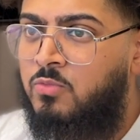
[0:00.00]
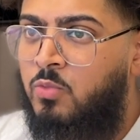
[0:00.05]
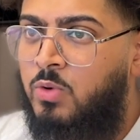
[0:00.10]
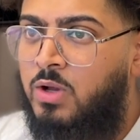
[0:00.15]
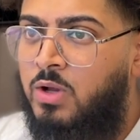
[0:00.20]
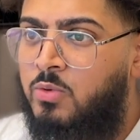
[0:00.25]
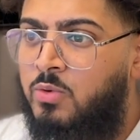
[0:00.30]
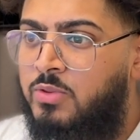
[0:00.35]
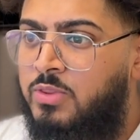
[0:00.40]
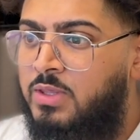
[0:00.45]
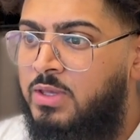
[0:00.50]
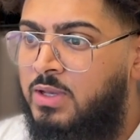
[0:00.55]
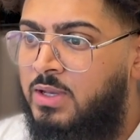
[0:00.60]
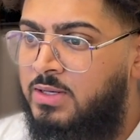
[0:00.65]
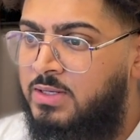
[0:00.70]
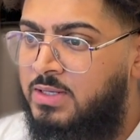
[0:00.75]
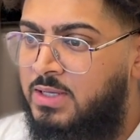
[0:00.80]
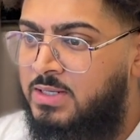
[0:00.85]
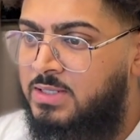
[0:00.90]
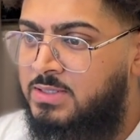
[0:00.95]
work with it
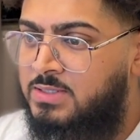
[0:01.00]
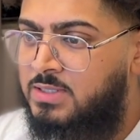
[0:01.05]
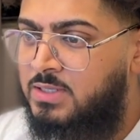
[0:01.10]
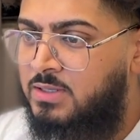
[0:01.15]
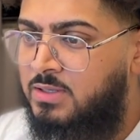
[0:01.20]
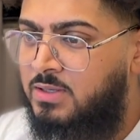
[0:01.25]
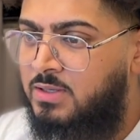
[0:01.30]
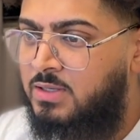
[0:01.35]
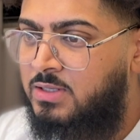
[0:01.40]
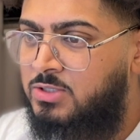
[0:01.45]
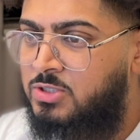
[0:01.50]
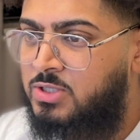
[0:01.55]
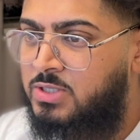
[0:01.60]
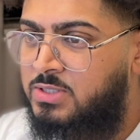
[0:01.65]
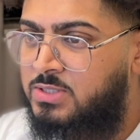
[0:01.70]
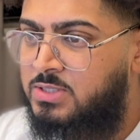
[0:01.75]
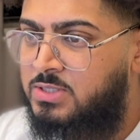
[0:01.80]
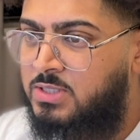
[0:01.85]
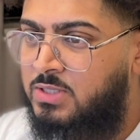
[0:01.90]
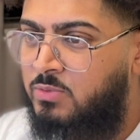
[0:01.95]
and edit it. As you
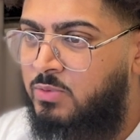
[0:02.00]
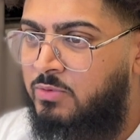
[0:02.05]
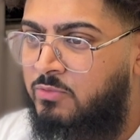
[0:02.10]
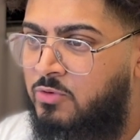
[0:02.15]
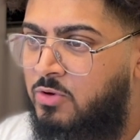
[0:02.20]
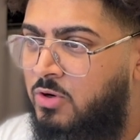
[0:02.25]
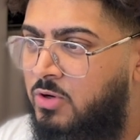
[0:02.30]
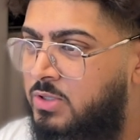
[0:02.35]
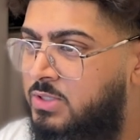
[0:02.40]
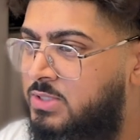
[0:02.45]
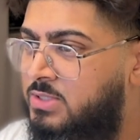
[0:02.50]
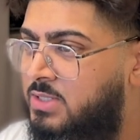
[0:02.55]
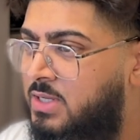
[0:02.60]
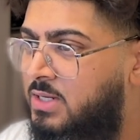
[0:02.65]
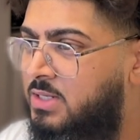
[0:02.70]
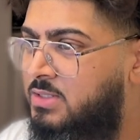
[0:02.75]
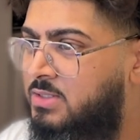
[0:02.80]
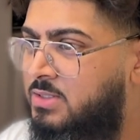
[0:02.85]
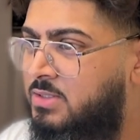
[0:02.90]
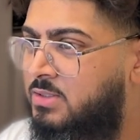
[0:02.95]
can see, we've got a
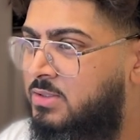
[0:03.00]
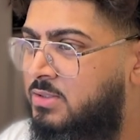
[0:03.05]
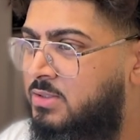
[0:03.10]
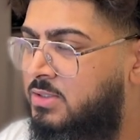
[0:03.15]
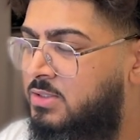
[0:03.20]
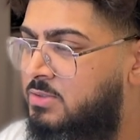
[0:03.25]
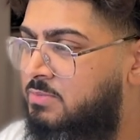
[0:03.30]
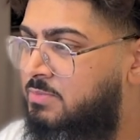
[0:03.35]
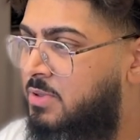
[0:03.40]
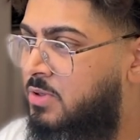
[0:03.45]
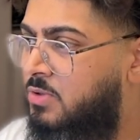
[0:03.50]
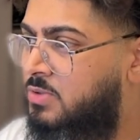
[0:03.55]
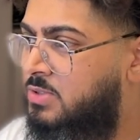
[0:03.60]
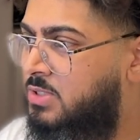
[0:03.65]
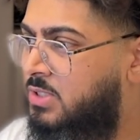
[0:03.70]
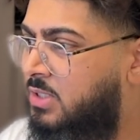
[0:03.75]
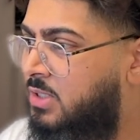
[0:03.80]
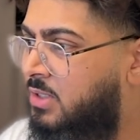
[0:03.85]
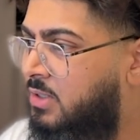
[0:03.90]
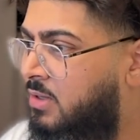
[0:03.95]
skeleton, it's
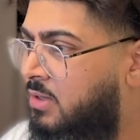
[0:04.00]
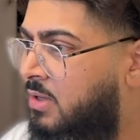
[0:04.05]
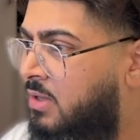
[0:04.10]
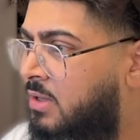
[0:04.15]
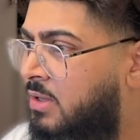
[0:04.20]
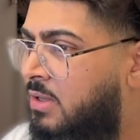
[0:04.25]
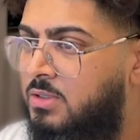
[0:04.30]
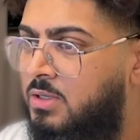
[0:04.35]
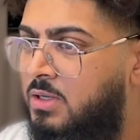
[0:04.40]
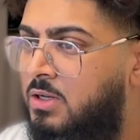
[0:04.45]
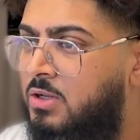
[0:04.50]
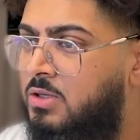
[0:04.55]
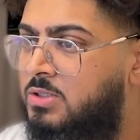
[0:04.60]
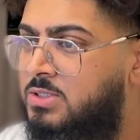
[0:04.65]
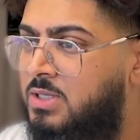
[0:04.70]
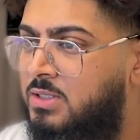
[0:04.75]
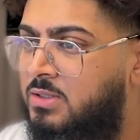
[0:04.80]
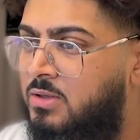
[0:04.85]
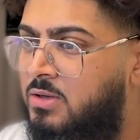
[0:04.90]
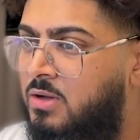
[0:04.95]
pulsing. It
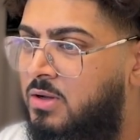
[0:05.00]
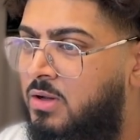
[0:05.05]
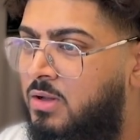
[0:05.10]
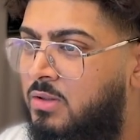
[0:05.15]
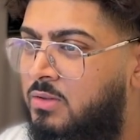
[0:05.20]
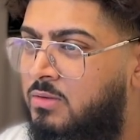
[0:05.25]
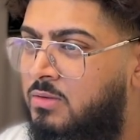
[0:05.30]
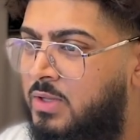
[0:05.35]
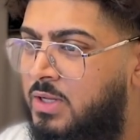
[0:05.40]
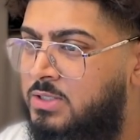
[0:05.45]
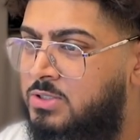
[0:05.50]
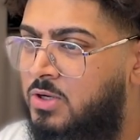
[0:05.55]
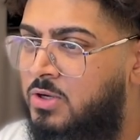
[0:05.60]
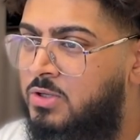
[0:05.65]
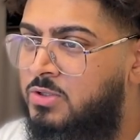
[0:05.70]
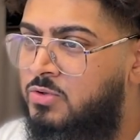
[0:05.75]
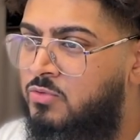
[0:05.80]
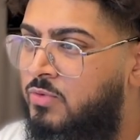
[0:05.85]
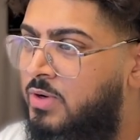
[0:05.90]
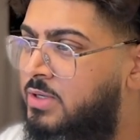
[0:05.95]
looks like the card that is
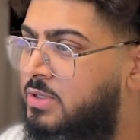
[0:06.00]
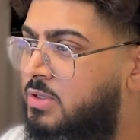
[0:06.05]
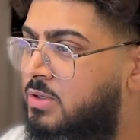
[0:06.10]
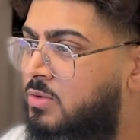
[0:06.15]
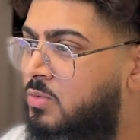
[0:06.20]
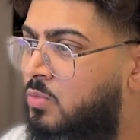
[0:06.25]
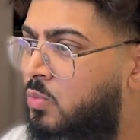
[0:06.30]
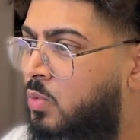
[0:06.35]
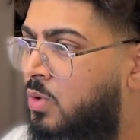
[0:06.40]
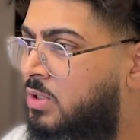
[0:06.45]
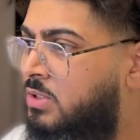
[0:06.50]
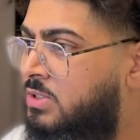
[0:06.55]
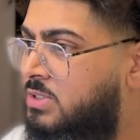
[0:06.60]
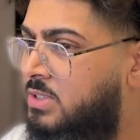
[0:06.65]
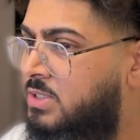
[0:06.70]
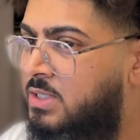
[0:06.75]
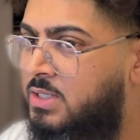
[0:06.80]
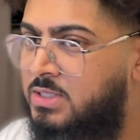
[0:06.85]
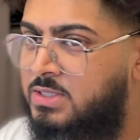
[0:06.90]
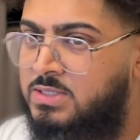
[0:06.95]
going to render
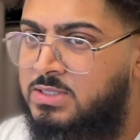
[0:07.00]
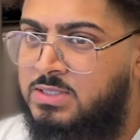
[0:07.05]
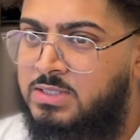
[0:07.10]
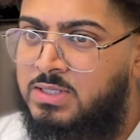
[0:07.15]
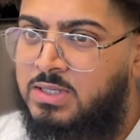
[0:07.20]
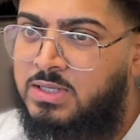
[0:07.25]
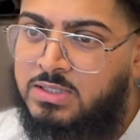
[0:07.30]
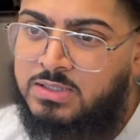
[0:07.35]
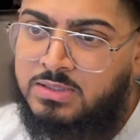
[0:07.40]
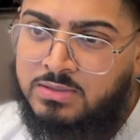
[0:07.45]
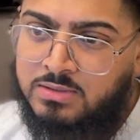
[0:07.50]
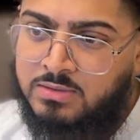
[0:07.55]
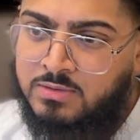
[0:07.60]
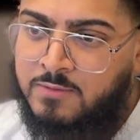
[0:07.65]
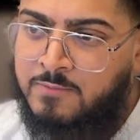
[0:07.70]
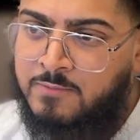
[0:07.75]
once it's done.